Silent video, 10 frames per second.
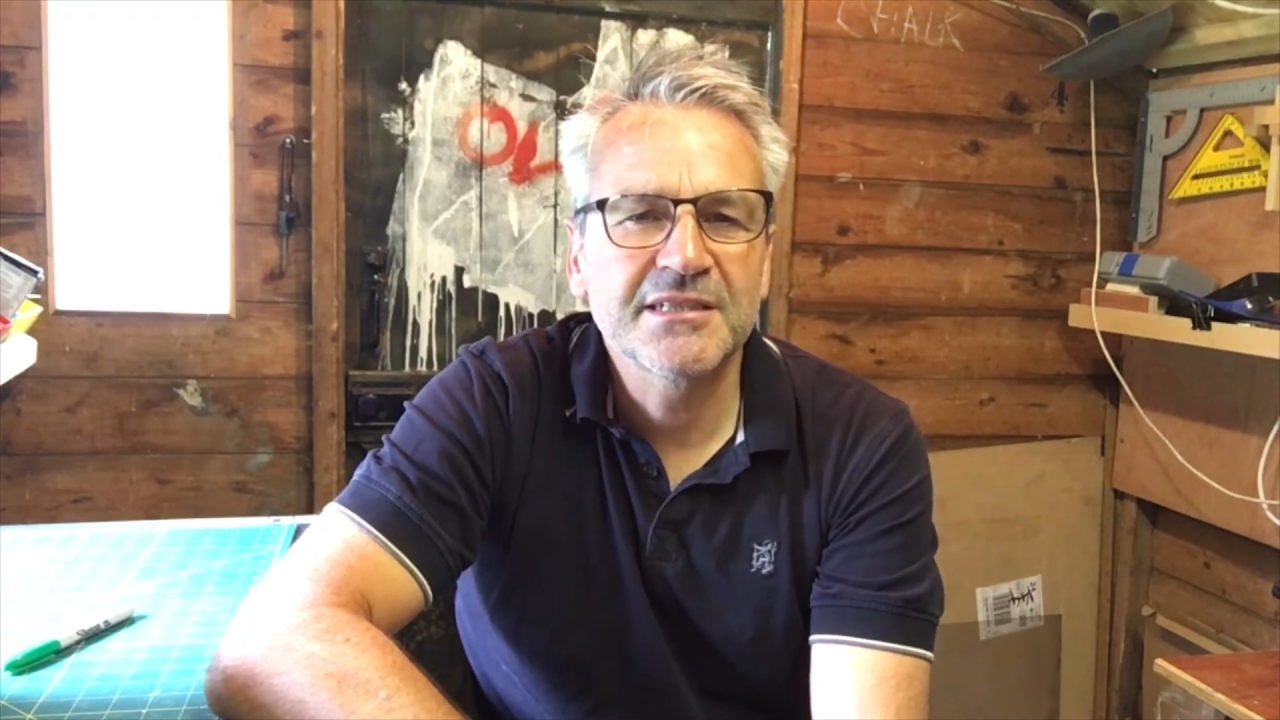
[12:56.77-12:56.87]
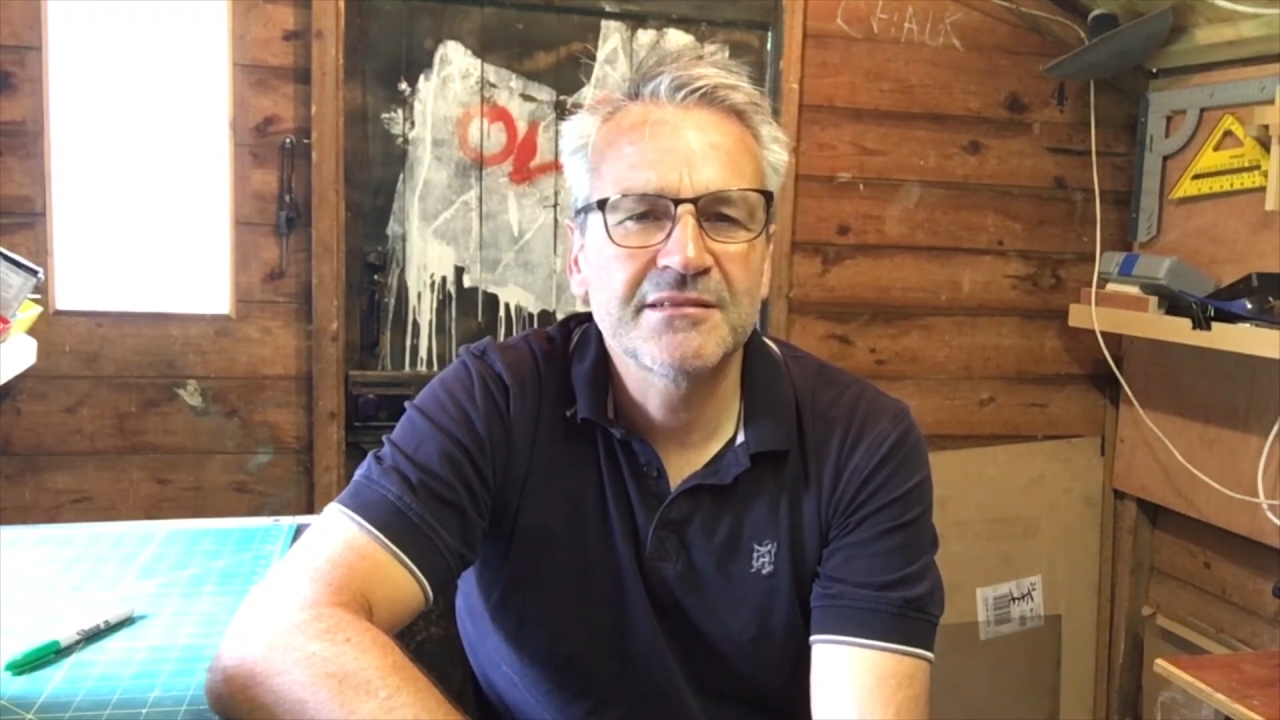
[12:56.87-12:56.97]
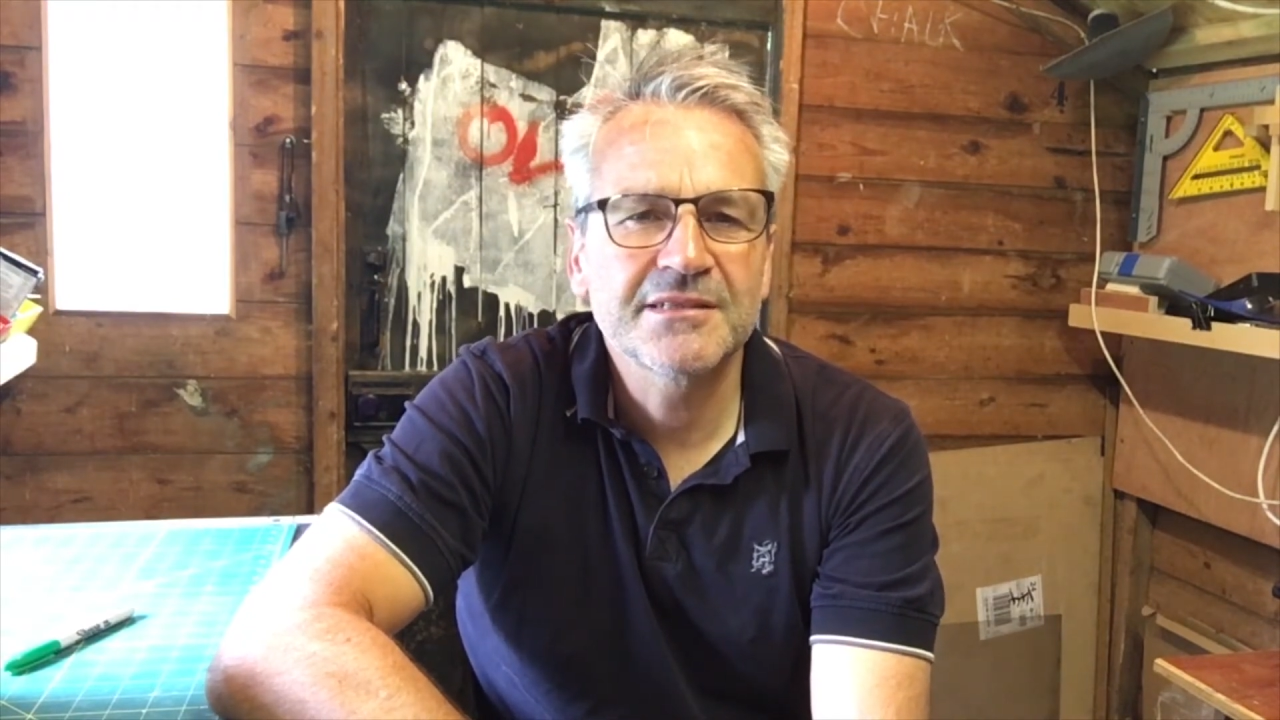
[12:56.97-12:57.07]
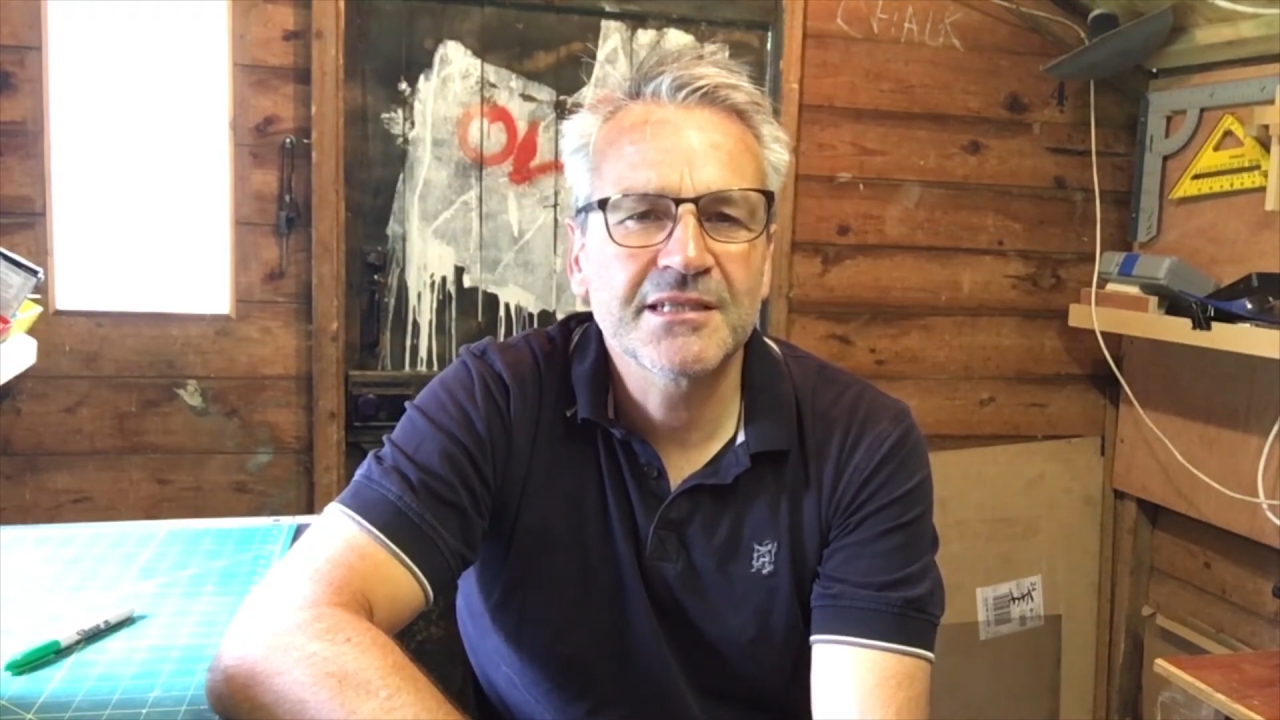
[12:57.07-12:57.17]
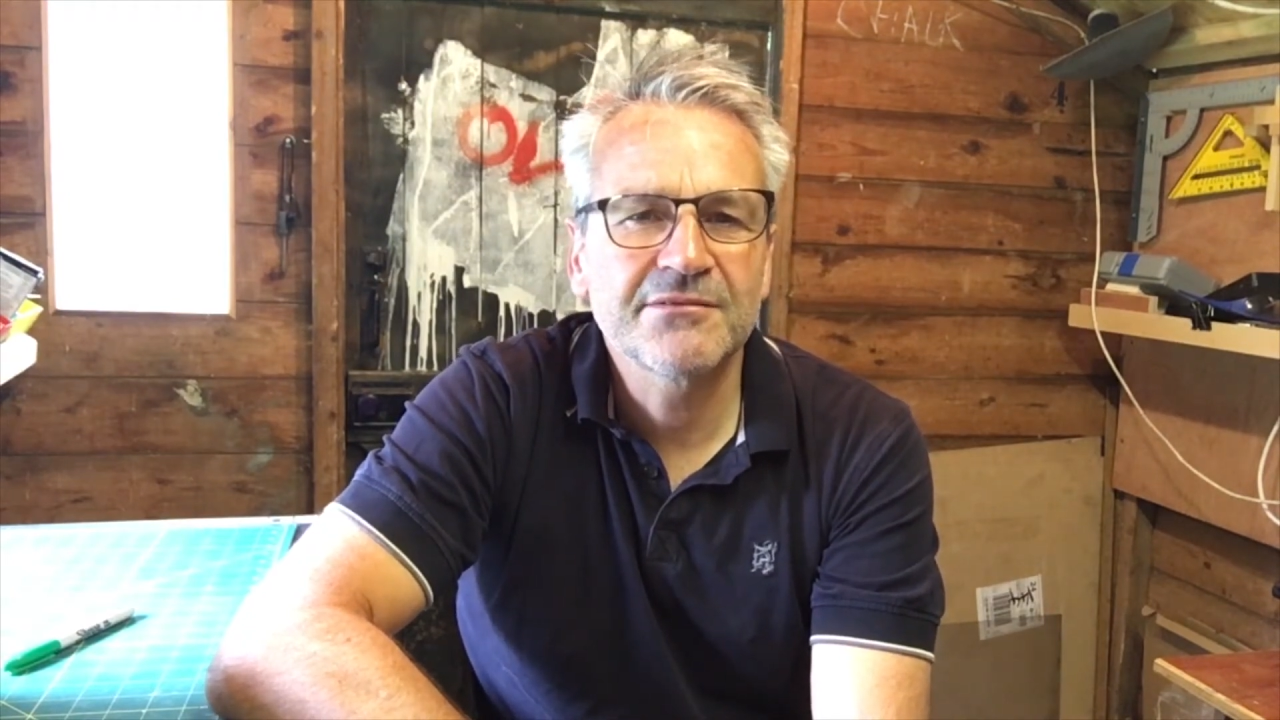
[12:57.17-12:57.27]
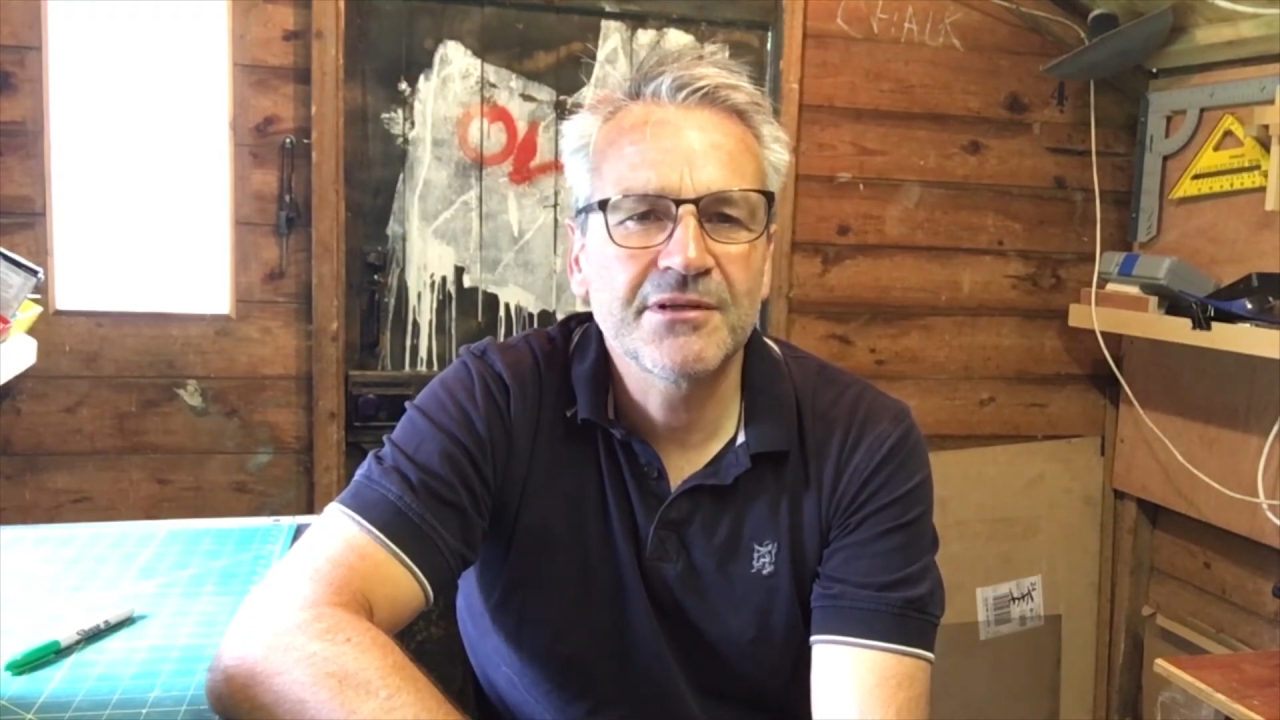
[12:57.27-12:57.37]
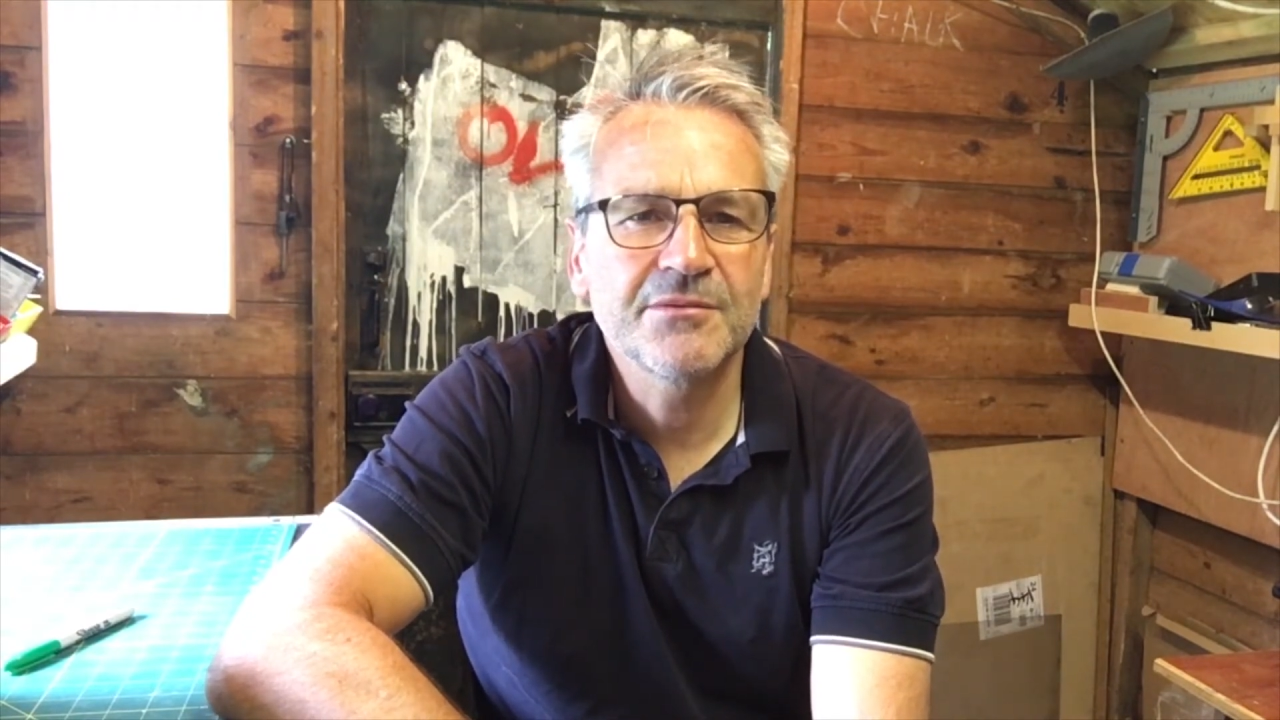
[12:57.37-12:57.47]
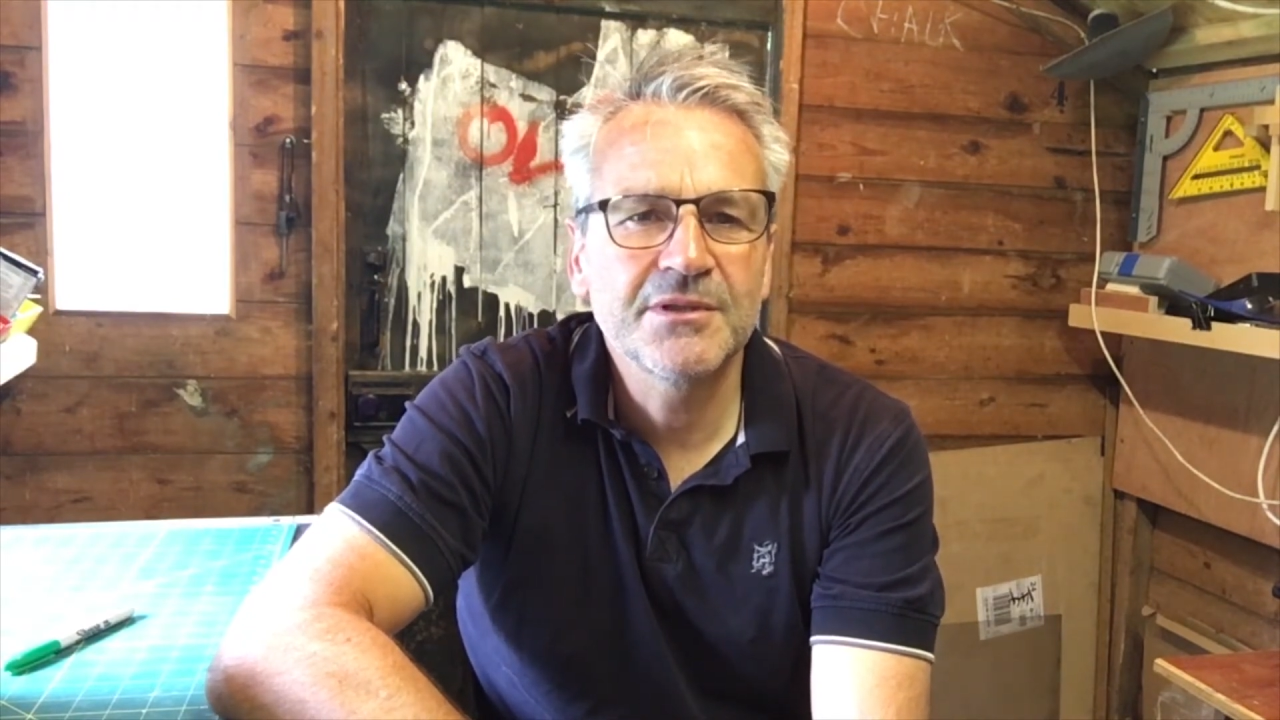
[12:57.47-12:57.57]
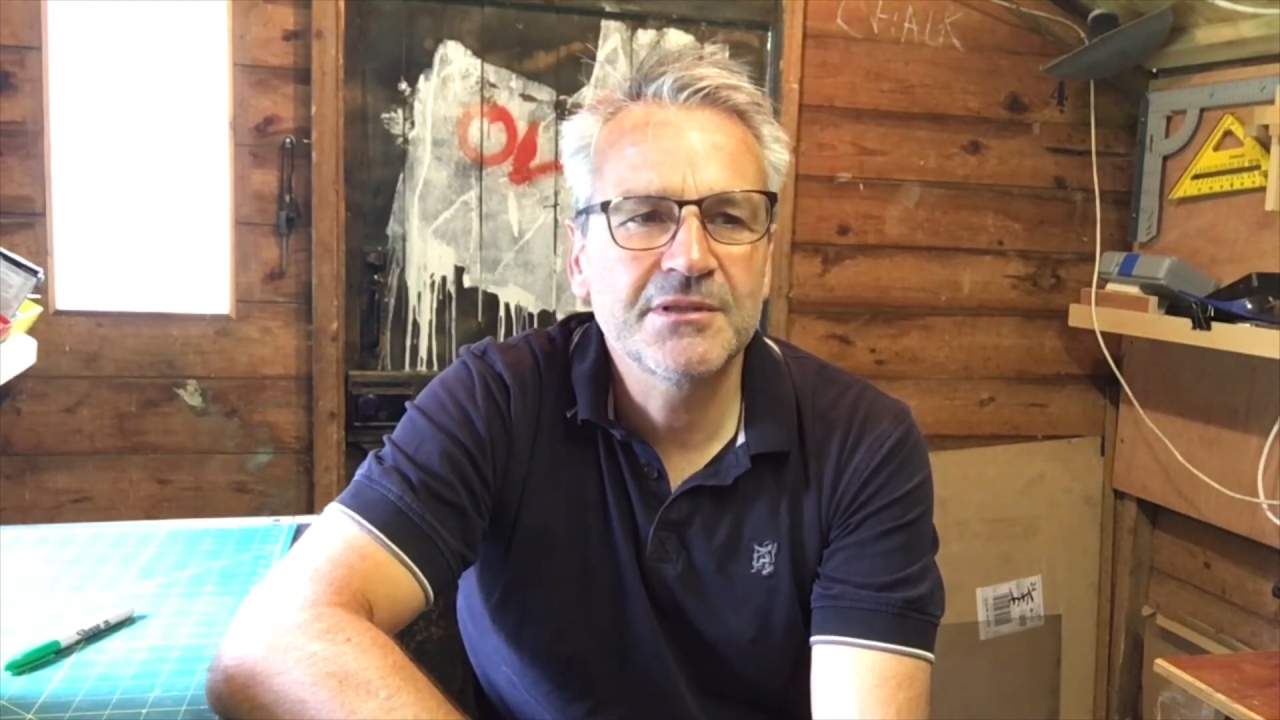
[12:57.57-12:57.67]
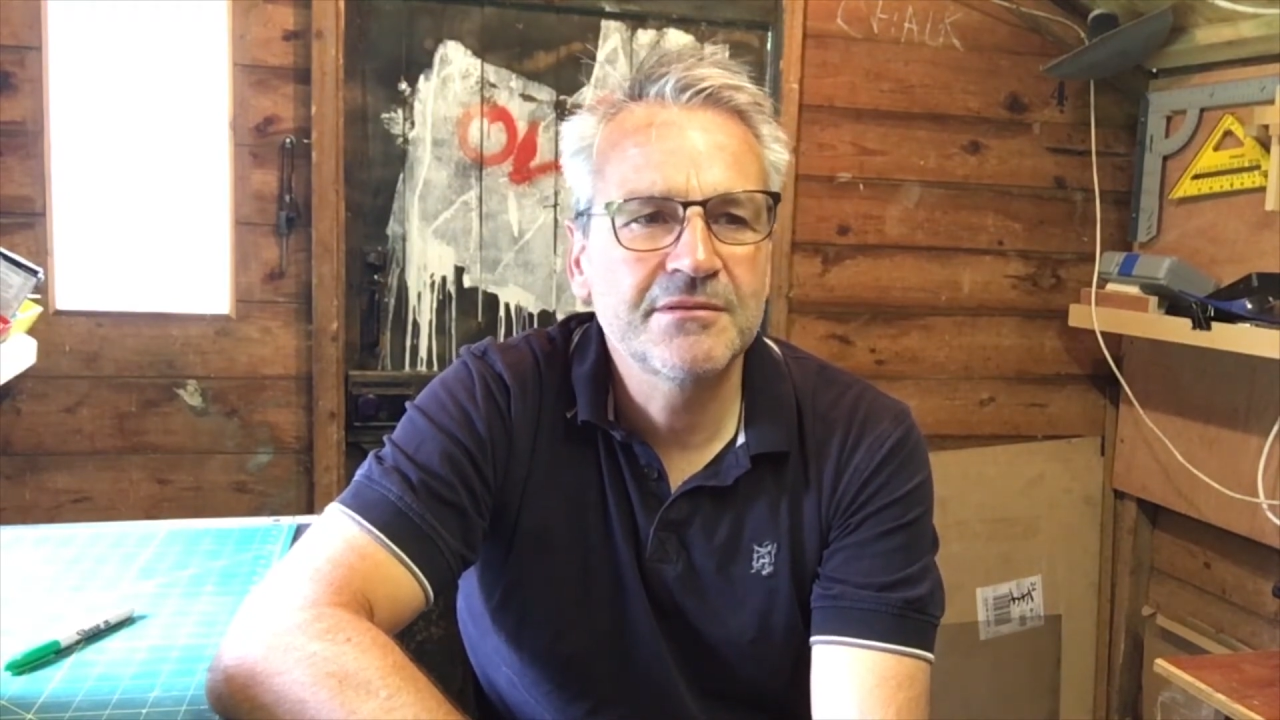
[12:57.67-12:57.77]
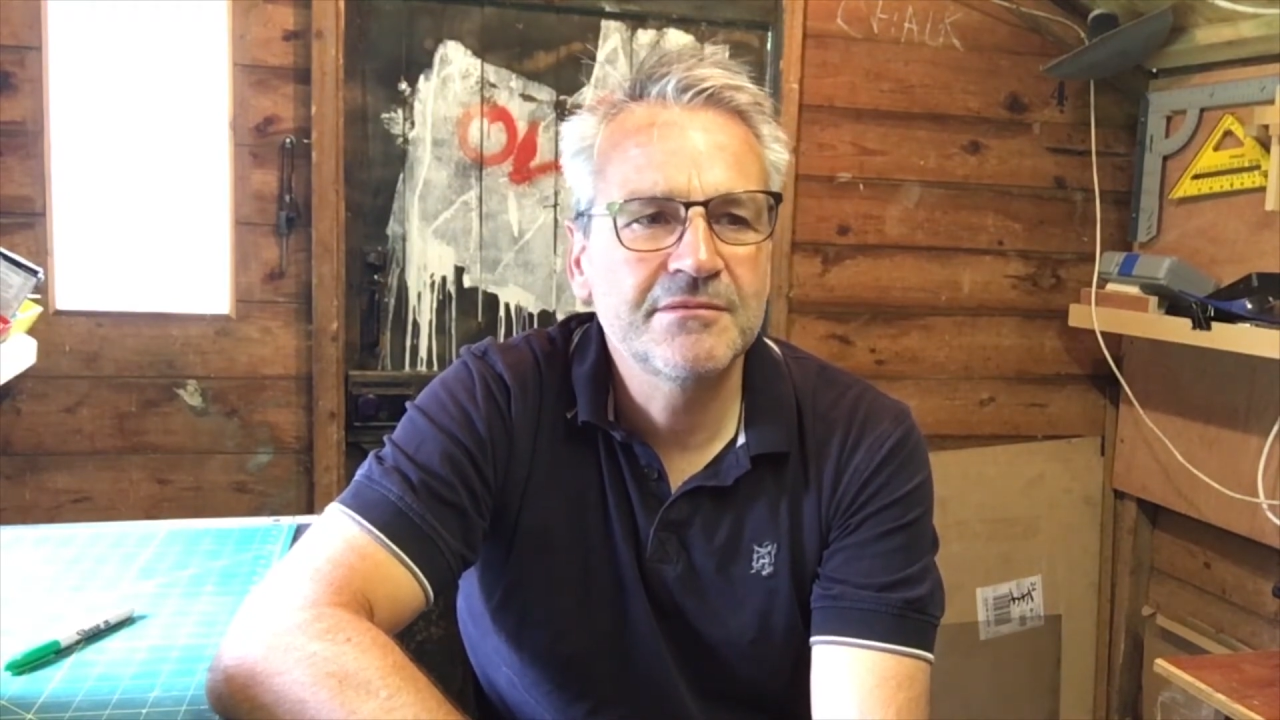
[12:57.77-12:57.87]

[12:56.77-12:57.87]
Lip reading: Is that the right word?